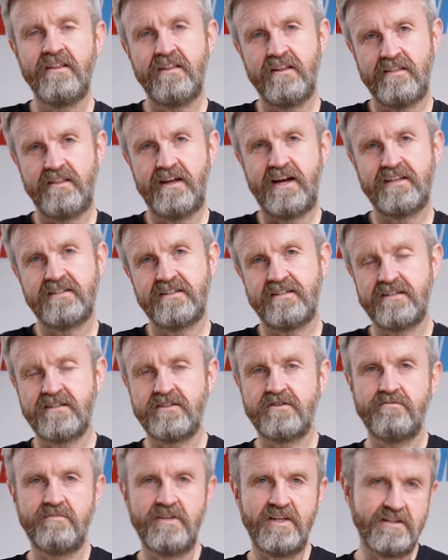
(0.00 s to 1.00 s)
that that
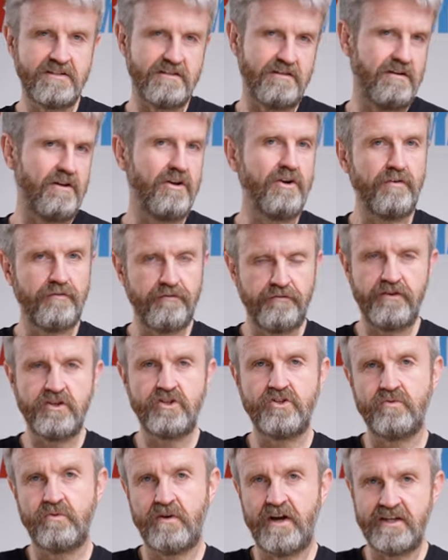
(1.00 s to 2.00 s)
system isn't an
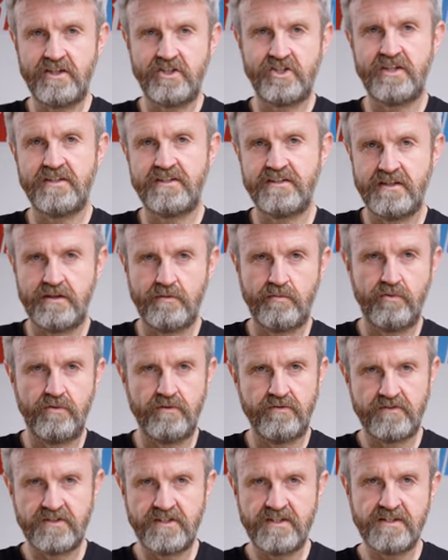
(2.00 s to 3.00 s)
official HJC
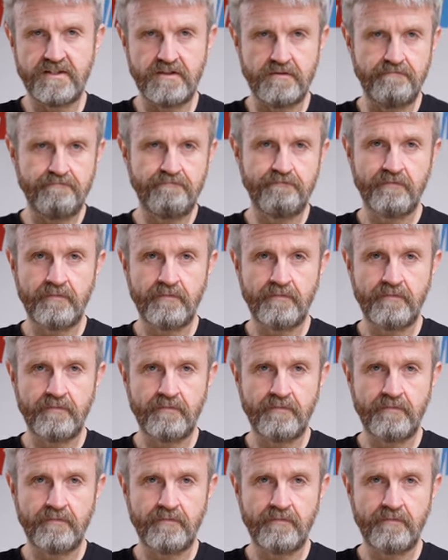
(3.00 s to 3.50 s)
approved system.